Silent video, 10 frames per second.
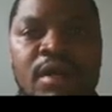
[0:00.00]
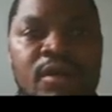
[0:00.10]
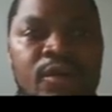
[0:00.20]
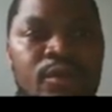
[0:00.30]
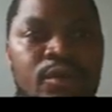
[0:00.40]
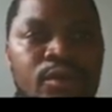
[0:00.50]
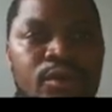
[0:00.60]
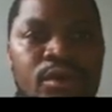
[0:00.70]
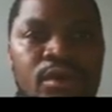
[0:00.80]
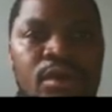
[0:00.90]
rule.
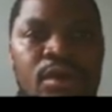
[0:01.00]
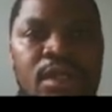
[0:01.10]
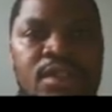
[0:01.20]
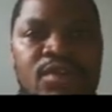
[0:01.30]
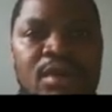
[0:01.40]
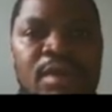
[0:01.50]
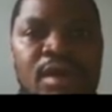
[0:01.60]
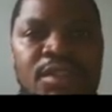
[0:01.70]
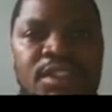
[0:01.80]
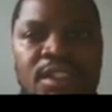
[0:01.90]
Let's talk
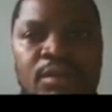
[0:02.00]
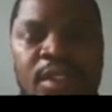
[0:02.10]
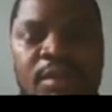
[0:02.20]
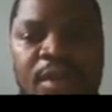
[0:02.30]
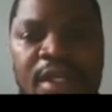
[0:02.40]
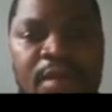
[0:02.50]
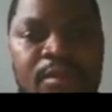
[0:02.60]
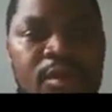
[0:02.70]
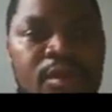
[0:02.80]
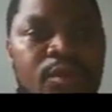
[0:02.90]
about
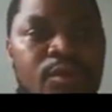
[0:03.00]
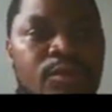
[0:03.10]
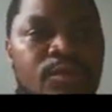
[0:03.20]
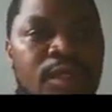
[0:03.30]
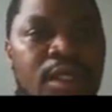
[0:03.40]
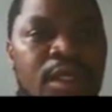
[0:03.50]
equilibrium rule.